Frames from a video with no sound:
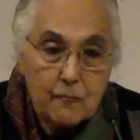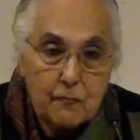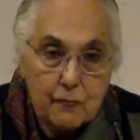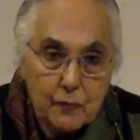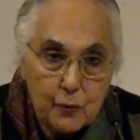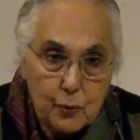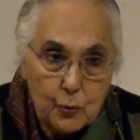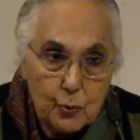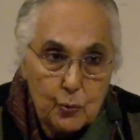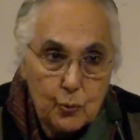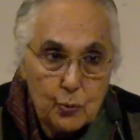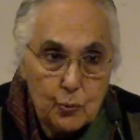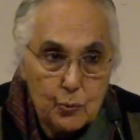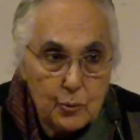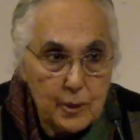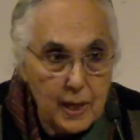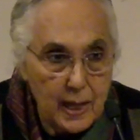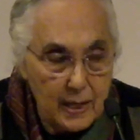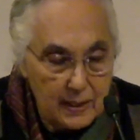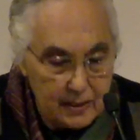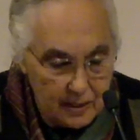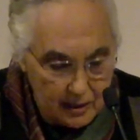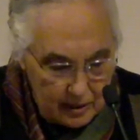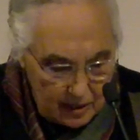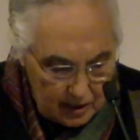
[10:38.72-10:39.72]
Viewed
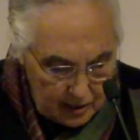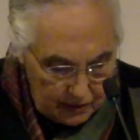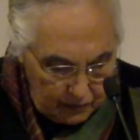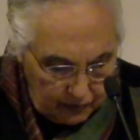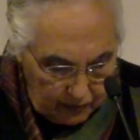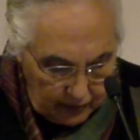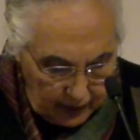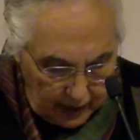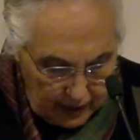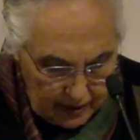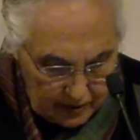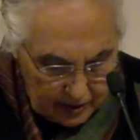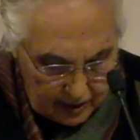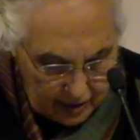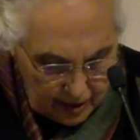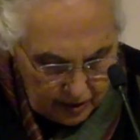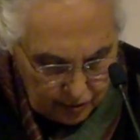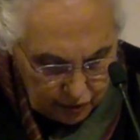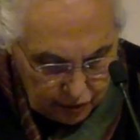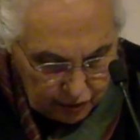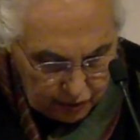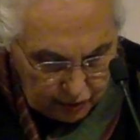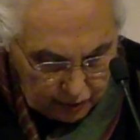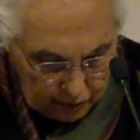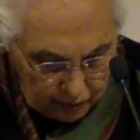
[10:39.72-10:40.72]
as a
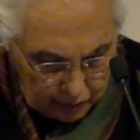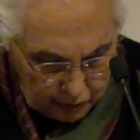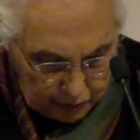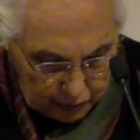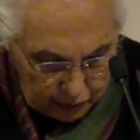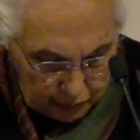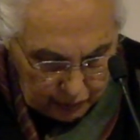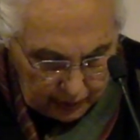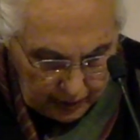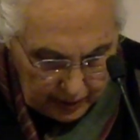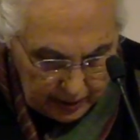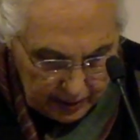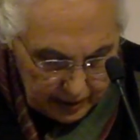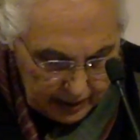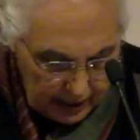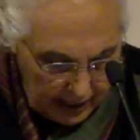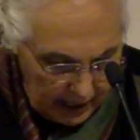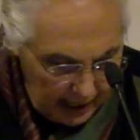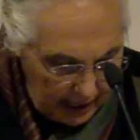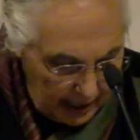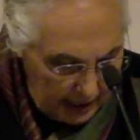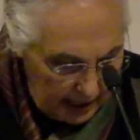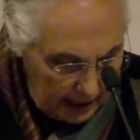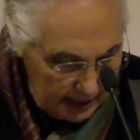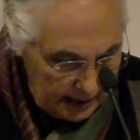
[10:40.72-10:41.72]
civilizational unit,
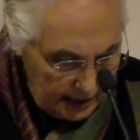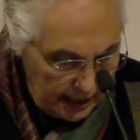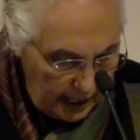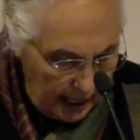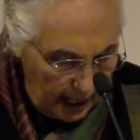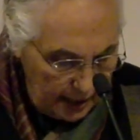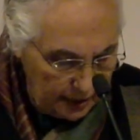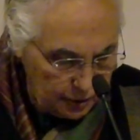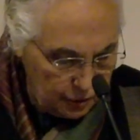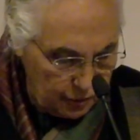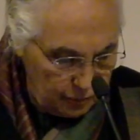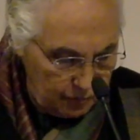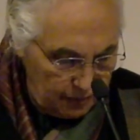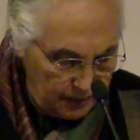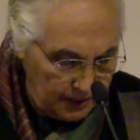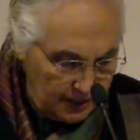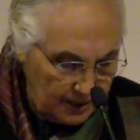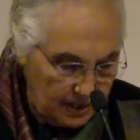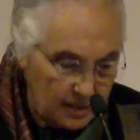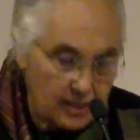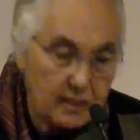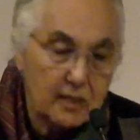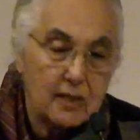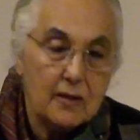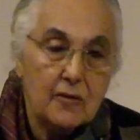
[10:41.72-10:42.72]
it had to
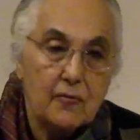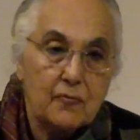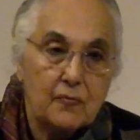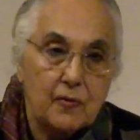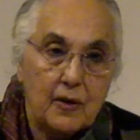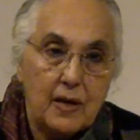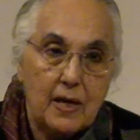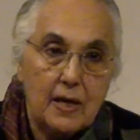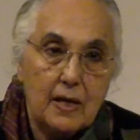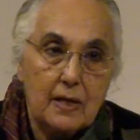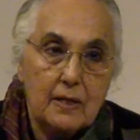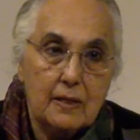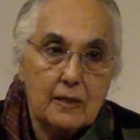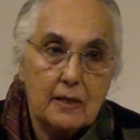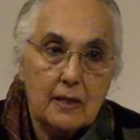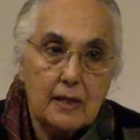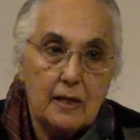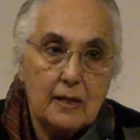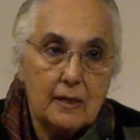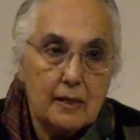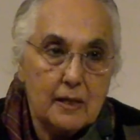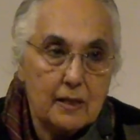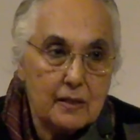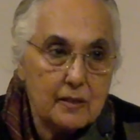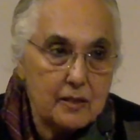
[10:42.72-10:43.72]
be surveyed
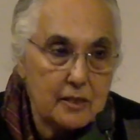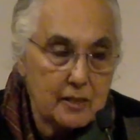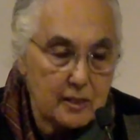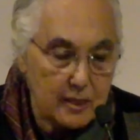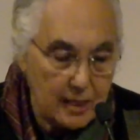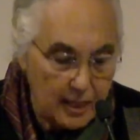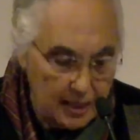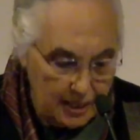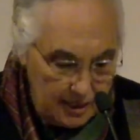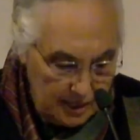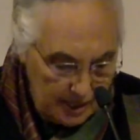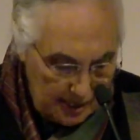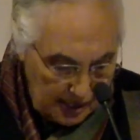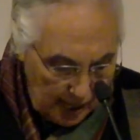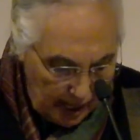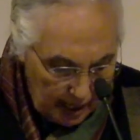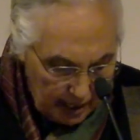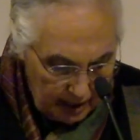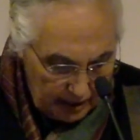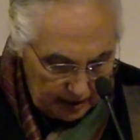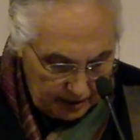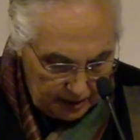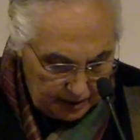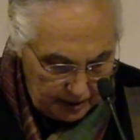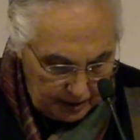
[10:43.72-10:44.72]
in its
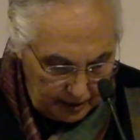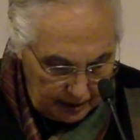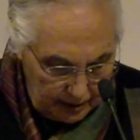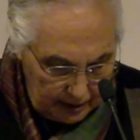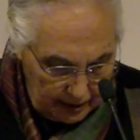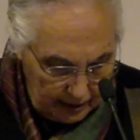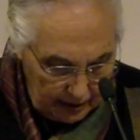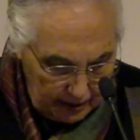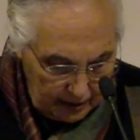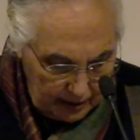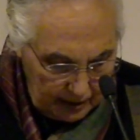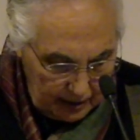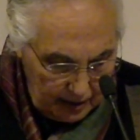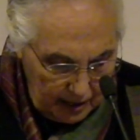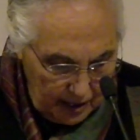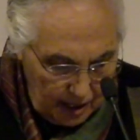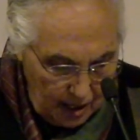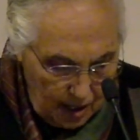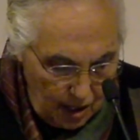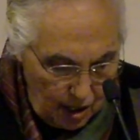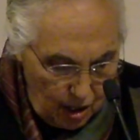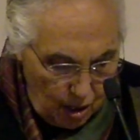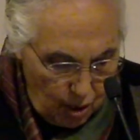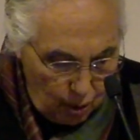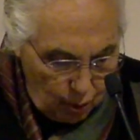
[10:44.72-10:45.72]
entirety.
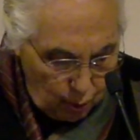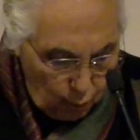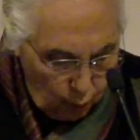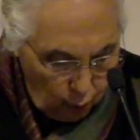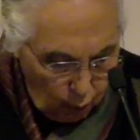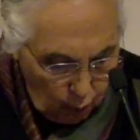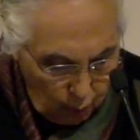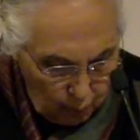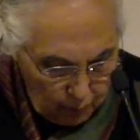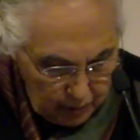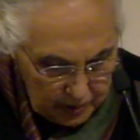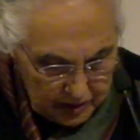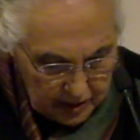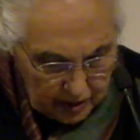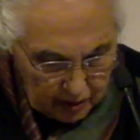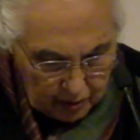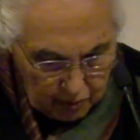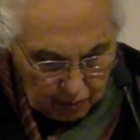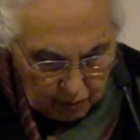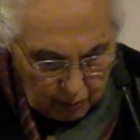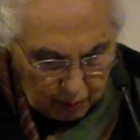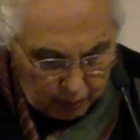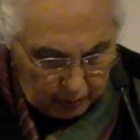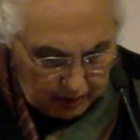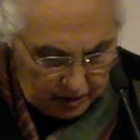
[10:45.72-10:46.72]
Nor was
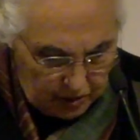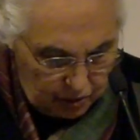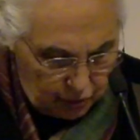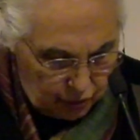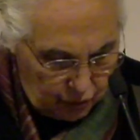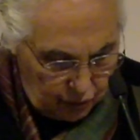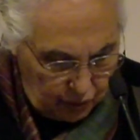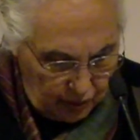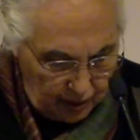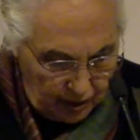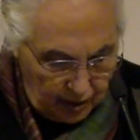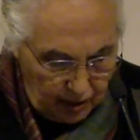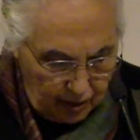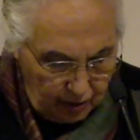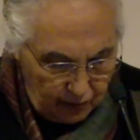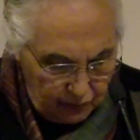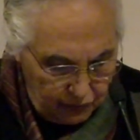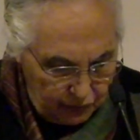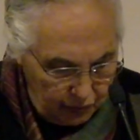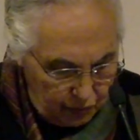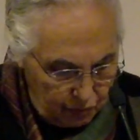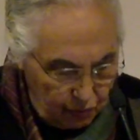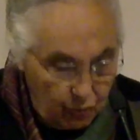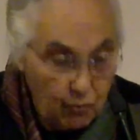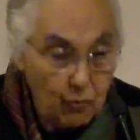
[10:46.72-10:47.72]
there a questioning
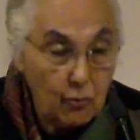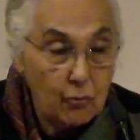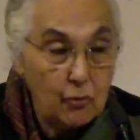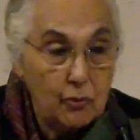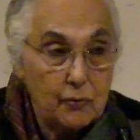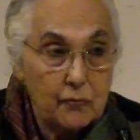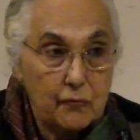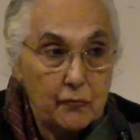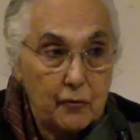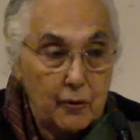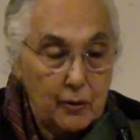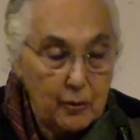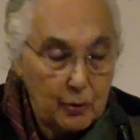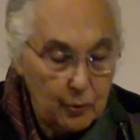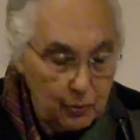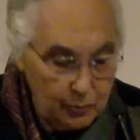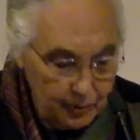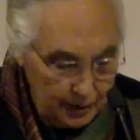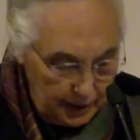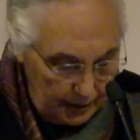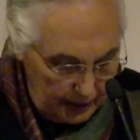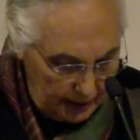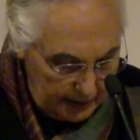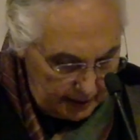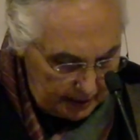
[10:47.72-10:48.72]
of the role of
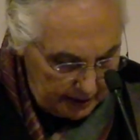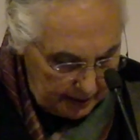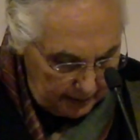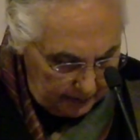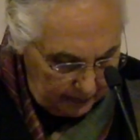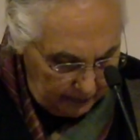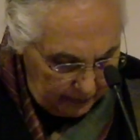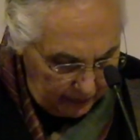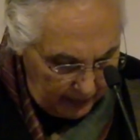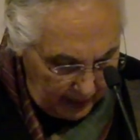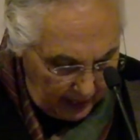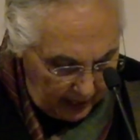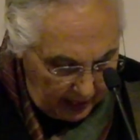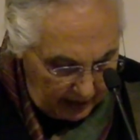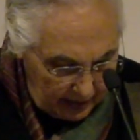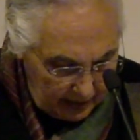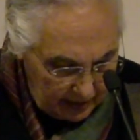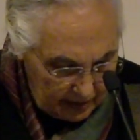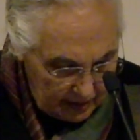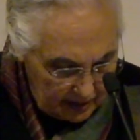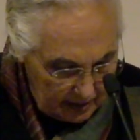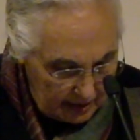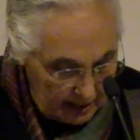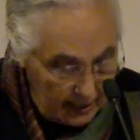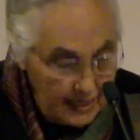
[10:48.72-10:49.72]
colonialism
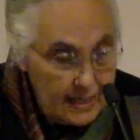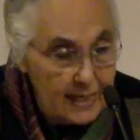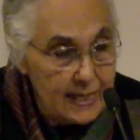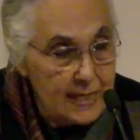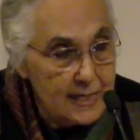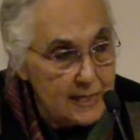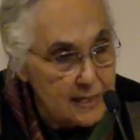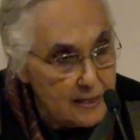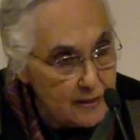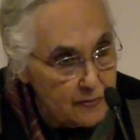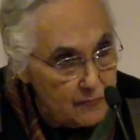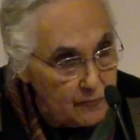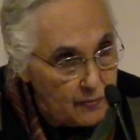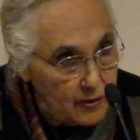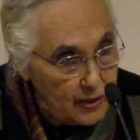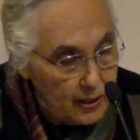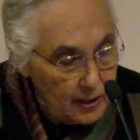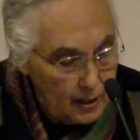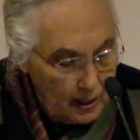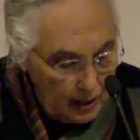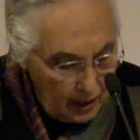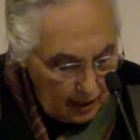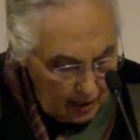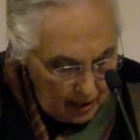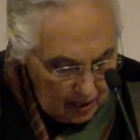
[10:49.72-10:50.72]
as
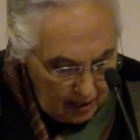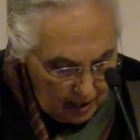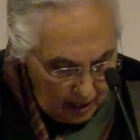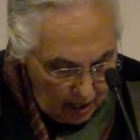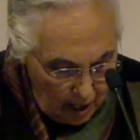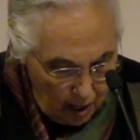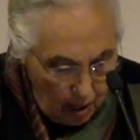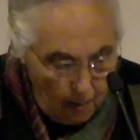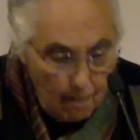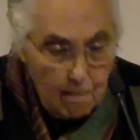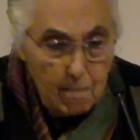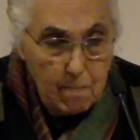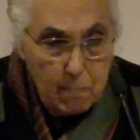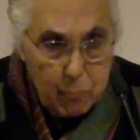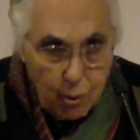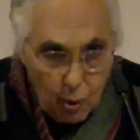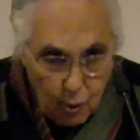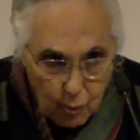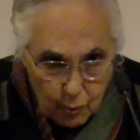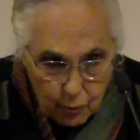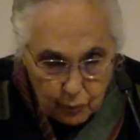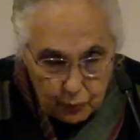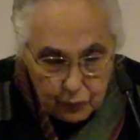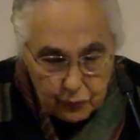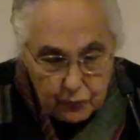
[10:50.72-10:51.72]
intervening
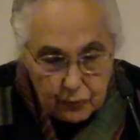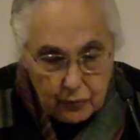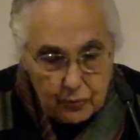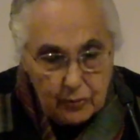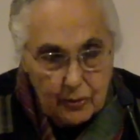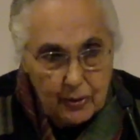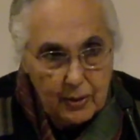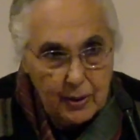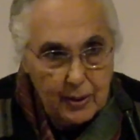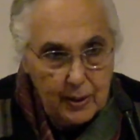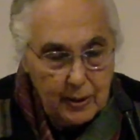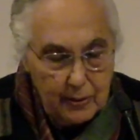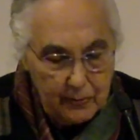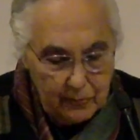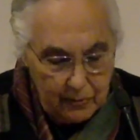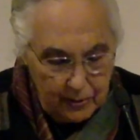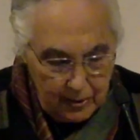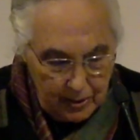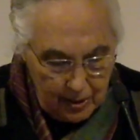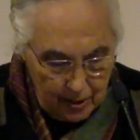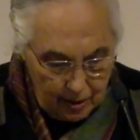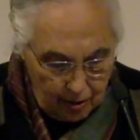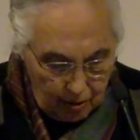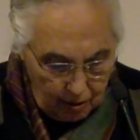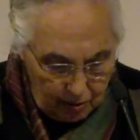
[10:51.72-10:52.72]
both in
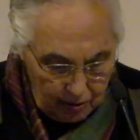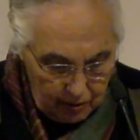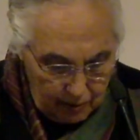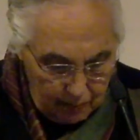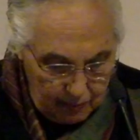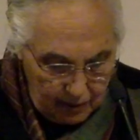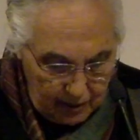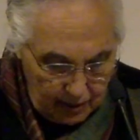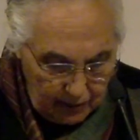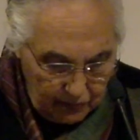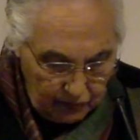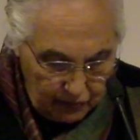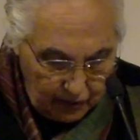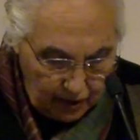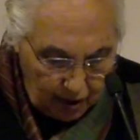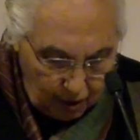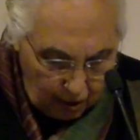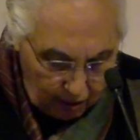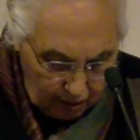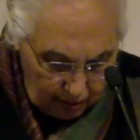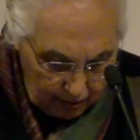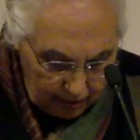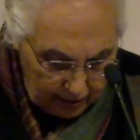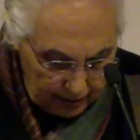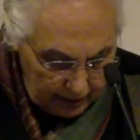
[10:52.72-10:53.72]
the economy of the
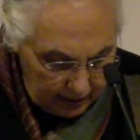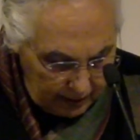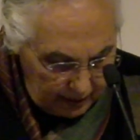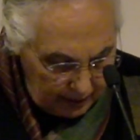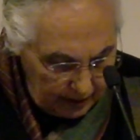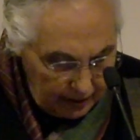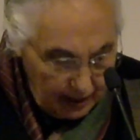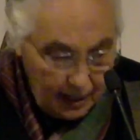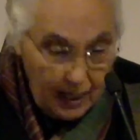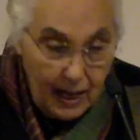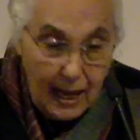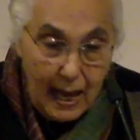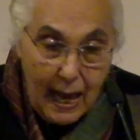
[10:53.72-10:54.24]
colony